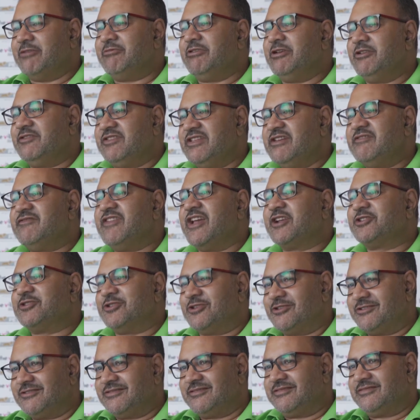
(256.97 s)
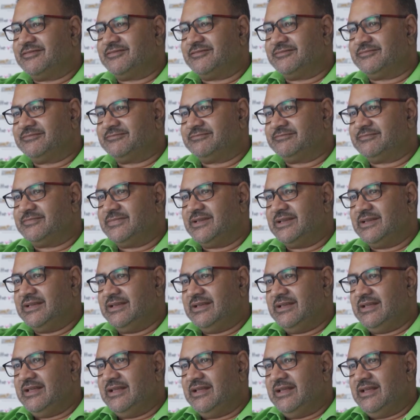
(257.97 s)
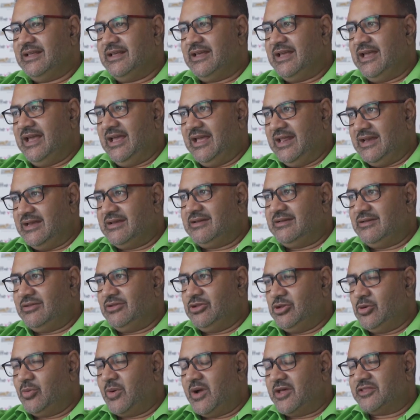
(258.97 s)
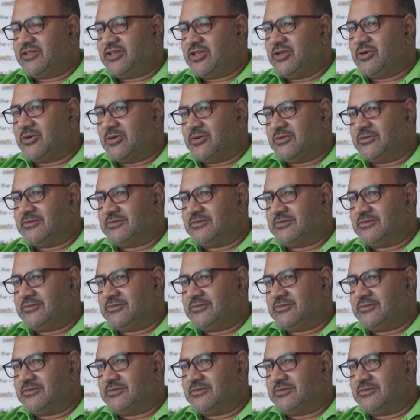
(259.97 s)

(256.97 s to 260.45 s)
rid of the infection. And you are the cure.